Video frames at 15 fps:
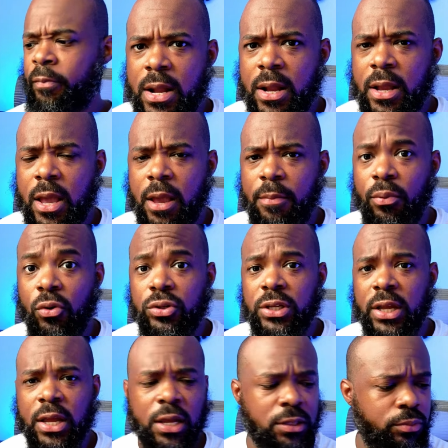Okay, pros
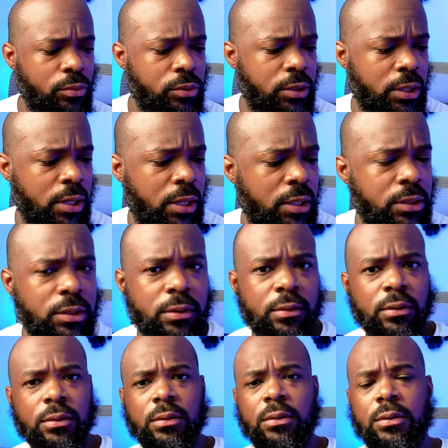and cons, pros and cons.
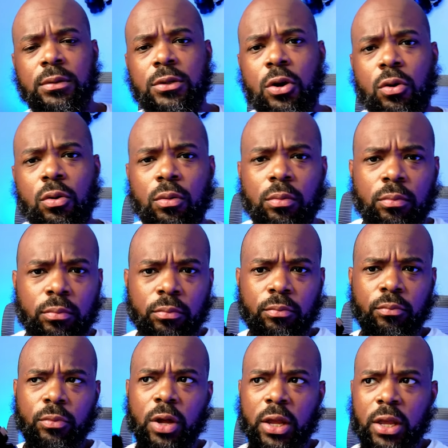So,
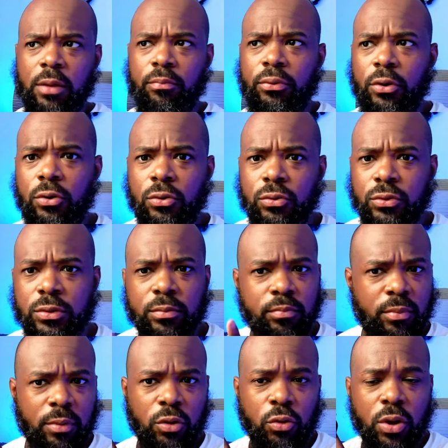again, pros.
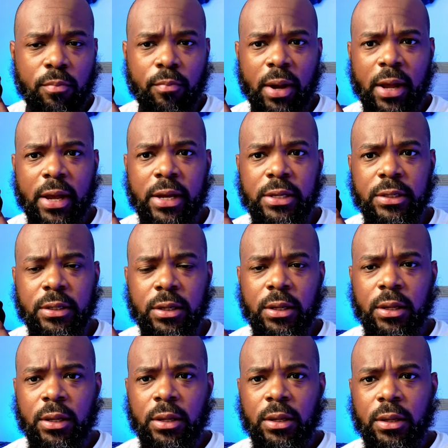You can bind
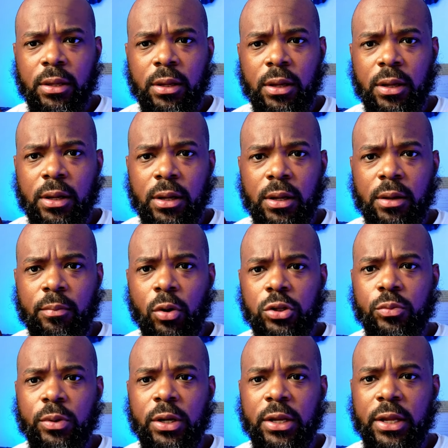
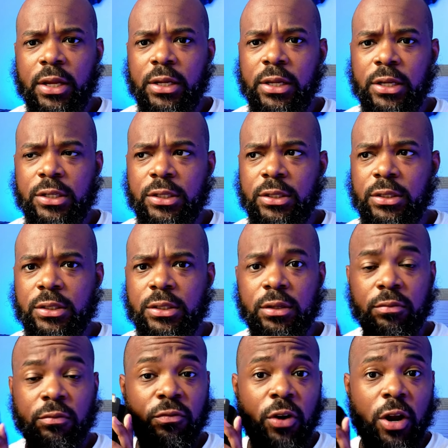multiple internet connections.
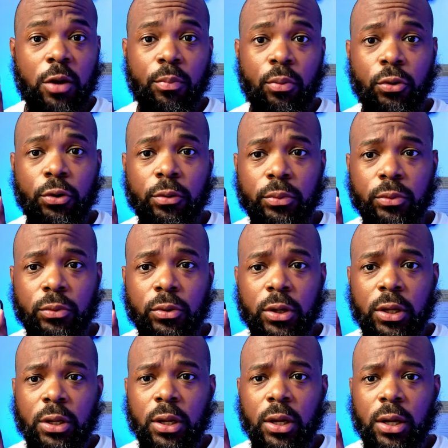Very portable.
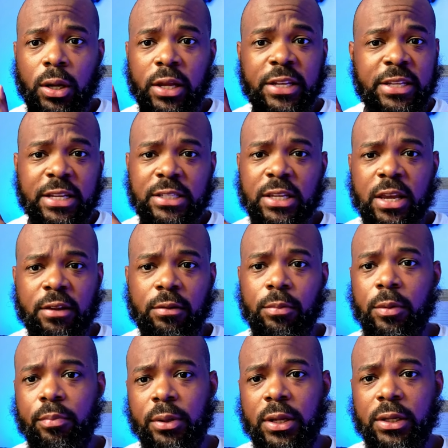It doesn't have to be
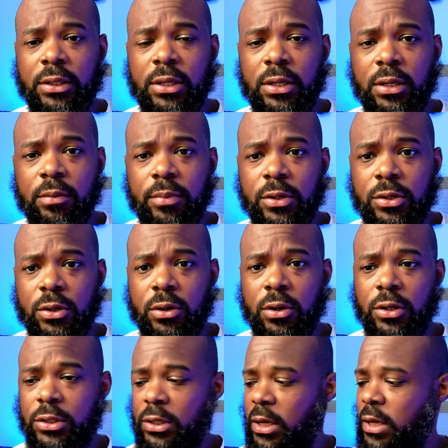plugged in to be
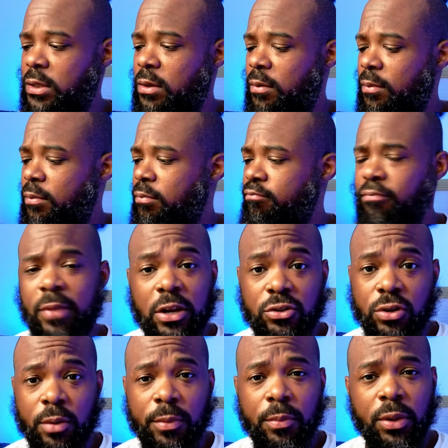charged. It has a, not
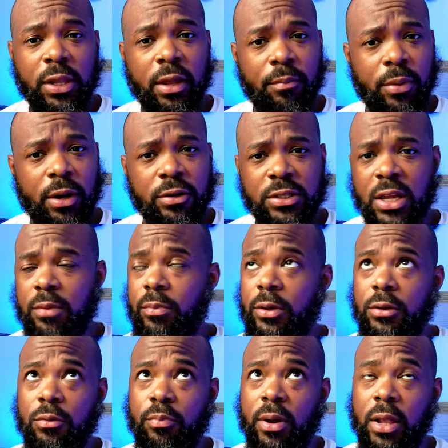sure how many milliamp hours it had, but
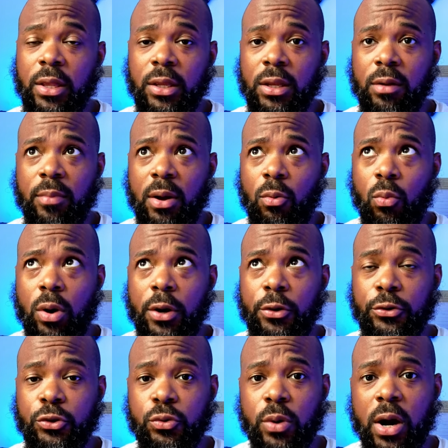you probably can get about 1 or
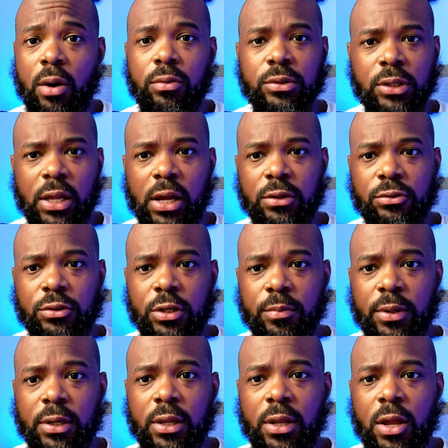2 hours live
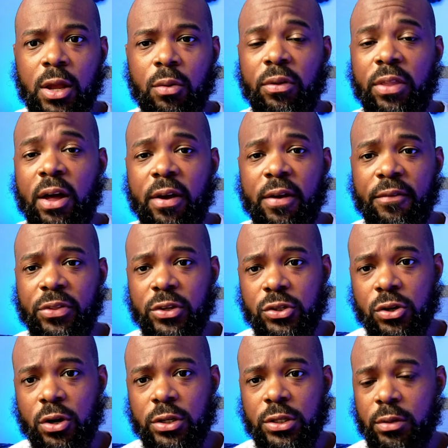streaming without having to
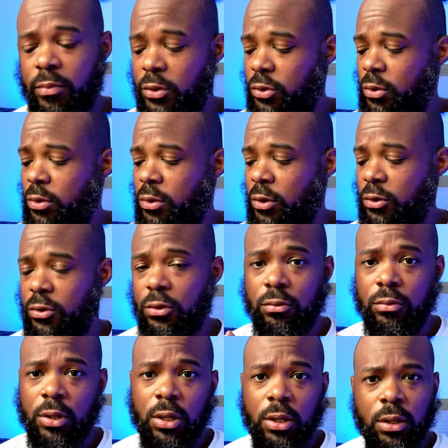charge it. But you can also,
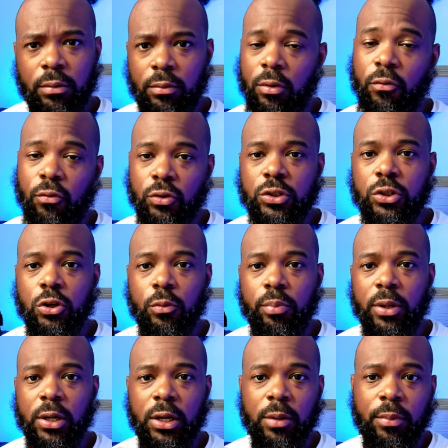of course, still
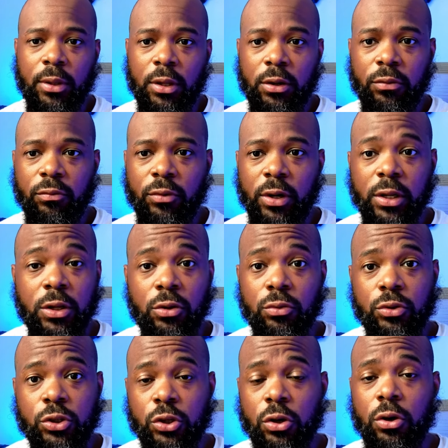plug it up and let it run, and it'll
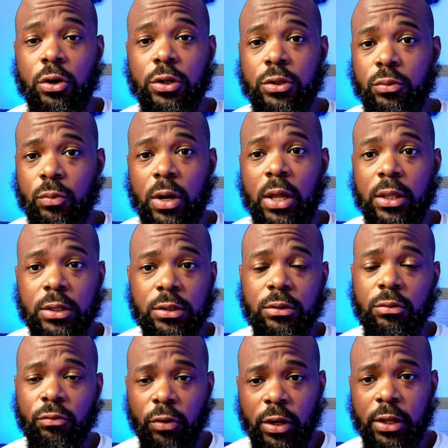charge while it's
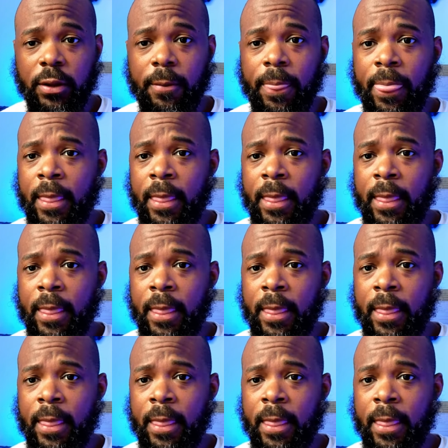running.